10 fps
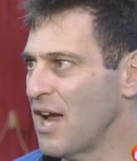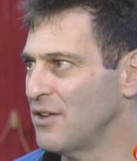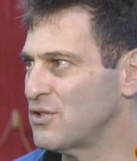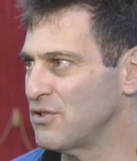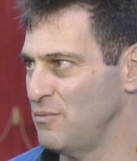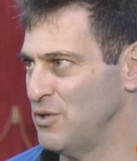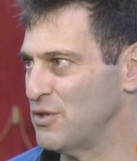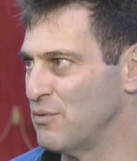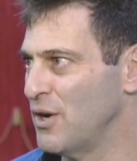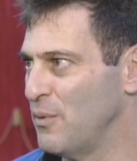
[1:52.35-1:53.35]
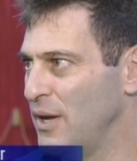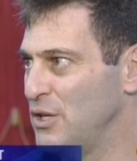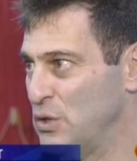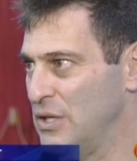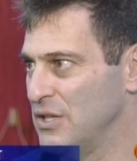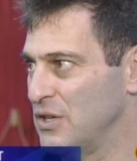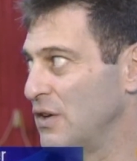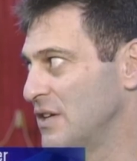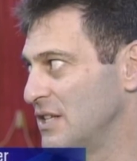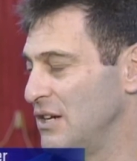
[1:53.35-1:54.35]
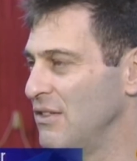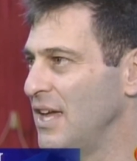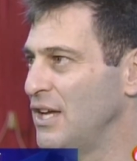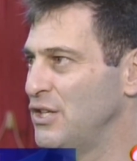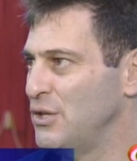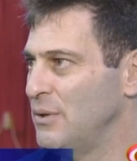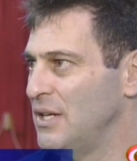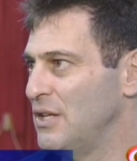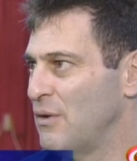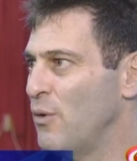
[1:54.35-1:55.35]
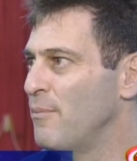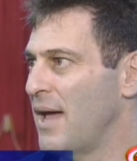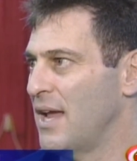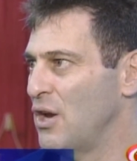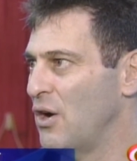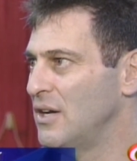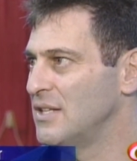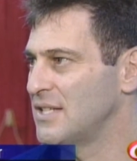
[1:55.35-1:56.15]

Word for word: child's dream is to run away and join a circus, and here they can do it in their own backyard.